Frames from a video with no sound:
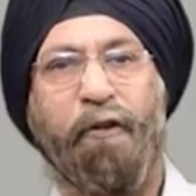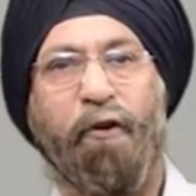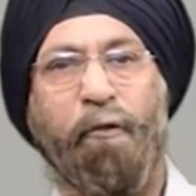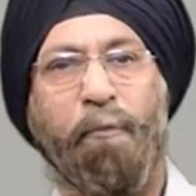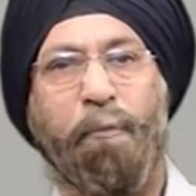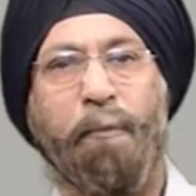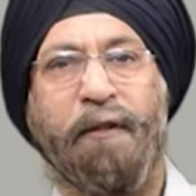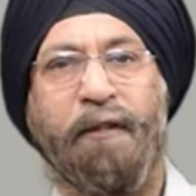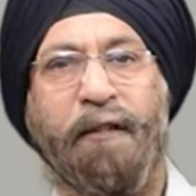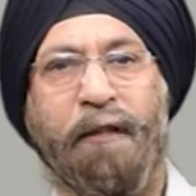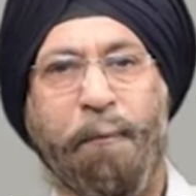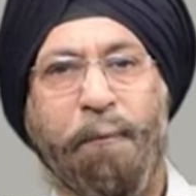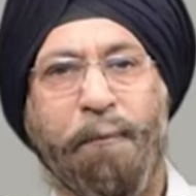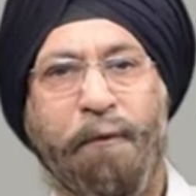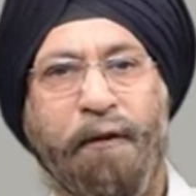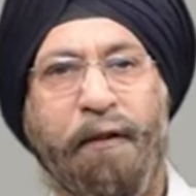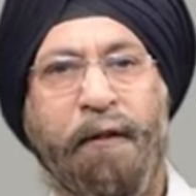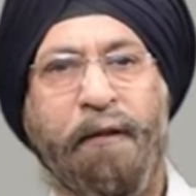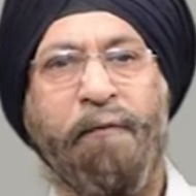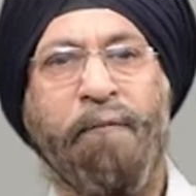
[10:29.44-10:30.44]
of
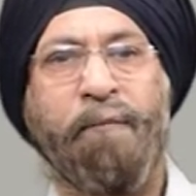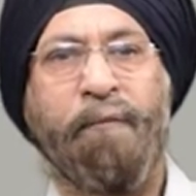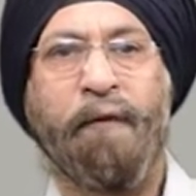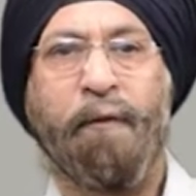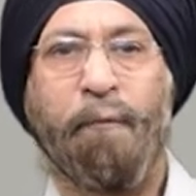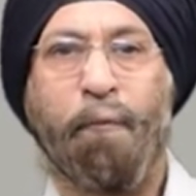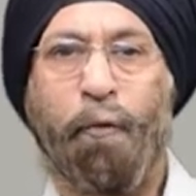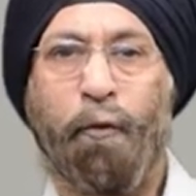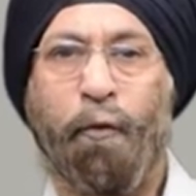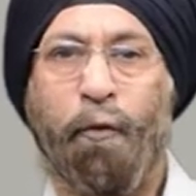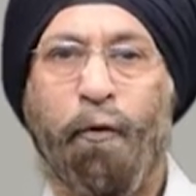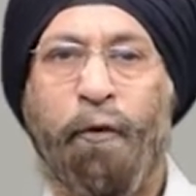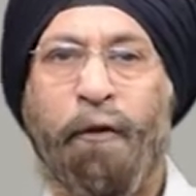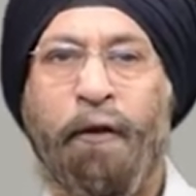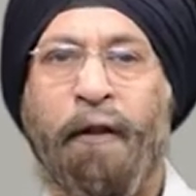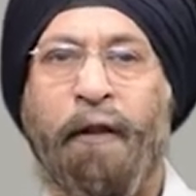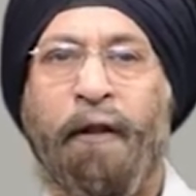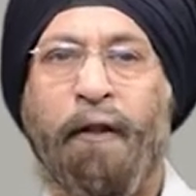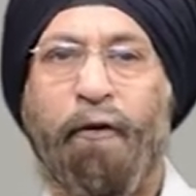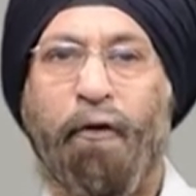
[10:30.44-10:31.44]
perception, mood,
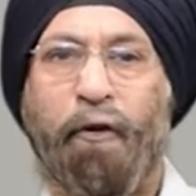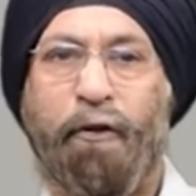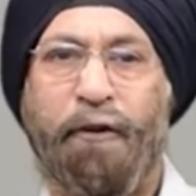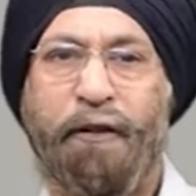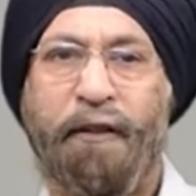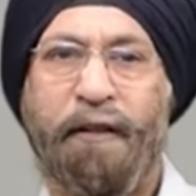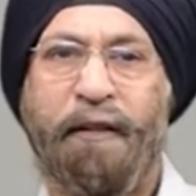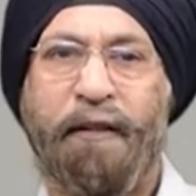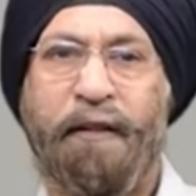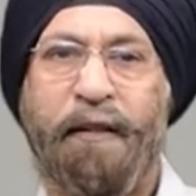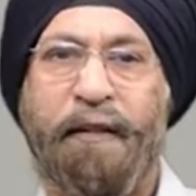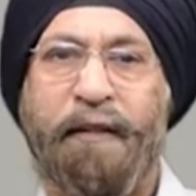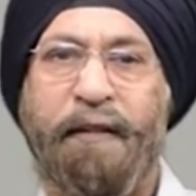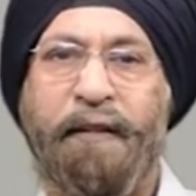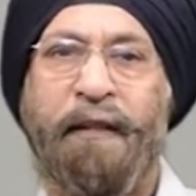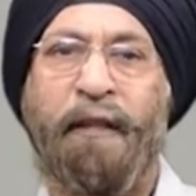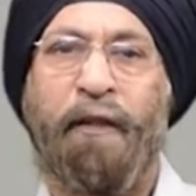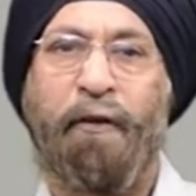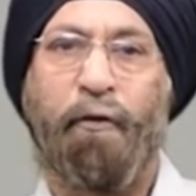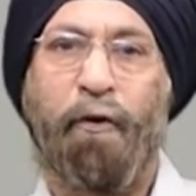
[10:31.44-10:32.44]

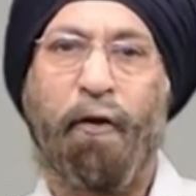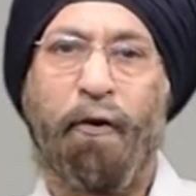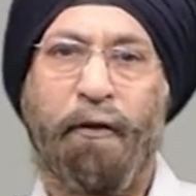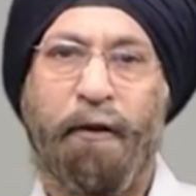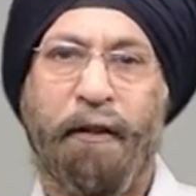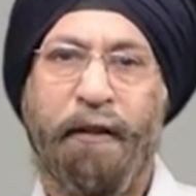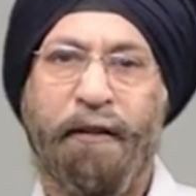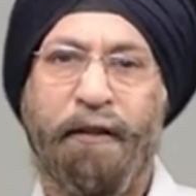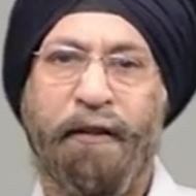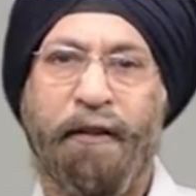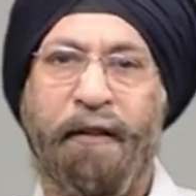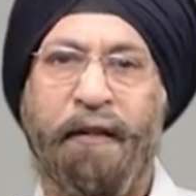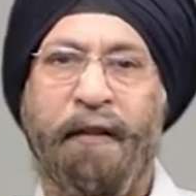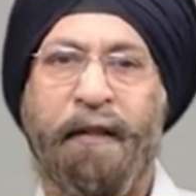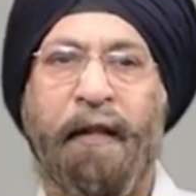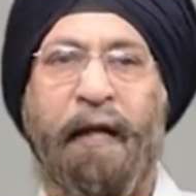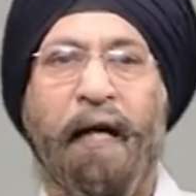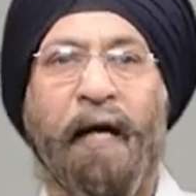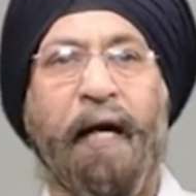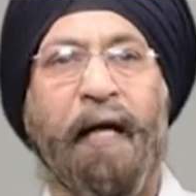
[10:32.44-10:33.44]
consciousness, cognition,
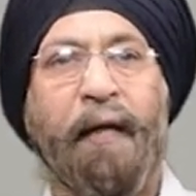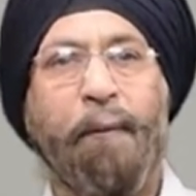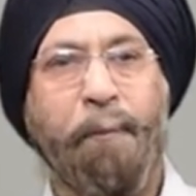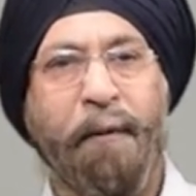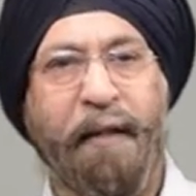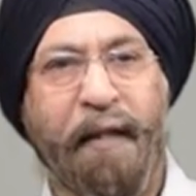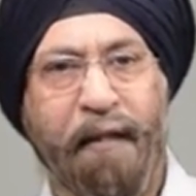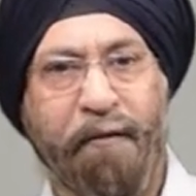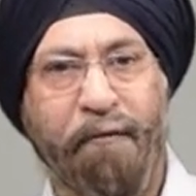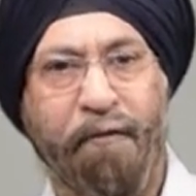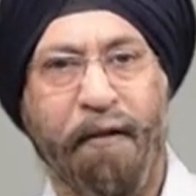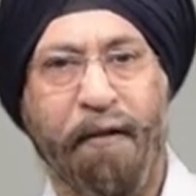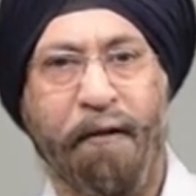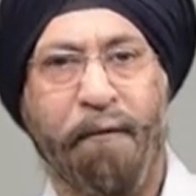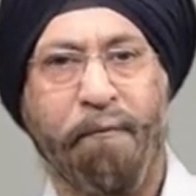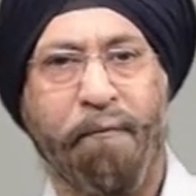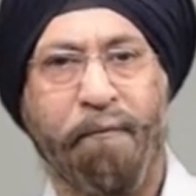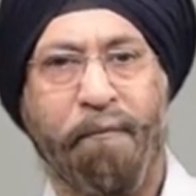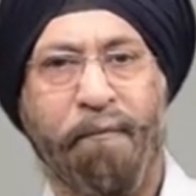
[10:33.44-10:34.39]
and behavior.